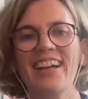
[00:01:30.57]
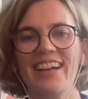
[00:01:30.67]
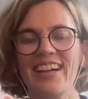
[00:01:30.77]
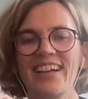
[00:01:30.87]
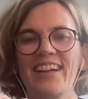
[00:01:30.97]

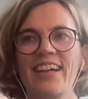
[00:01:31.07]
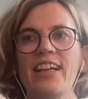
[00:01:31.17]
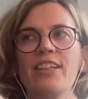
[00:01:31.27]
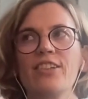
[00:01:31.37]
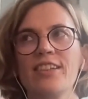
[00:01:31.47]

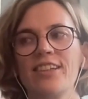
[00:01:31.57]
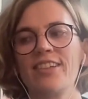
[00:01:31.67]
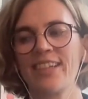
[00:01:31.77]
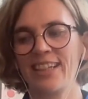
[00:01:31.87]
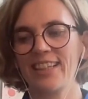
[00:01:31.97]
And on the
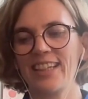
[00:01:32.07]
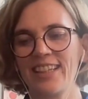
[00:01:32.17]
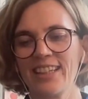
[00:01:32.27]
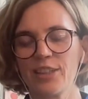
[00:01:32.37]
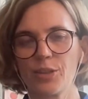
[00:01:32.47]
other hand, I
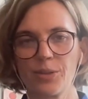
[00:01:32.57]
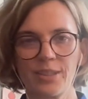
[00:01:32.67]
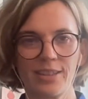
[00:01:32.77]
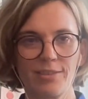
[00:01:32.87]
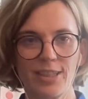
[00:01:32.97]
think it's good
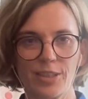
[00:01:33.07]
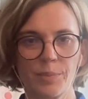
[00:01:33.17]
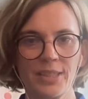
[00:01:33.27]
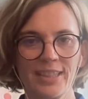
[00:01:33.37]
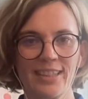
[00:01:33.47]
that we are
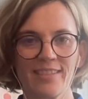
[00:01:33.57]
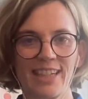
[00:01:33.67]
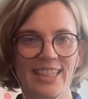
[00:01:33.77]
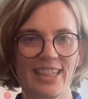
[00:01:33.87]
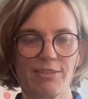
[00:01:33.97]
speaking
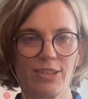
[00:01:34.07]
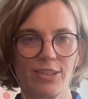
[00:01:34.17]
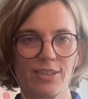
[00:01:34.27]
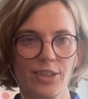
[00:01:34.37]
right after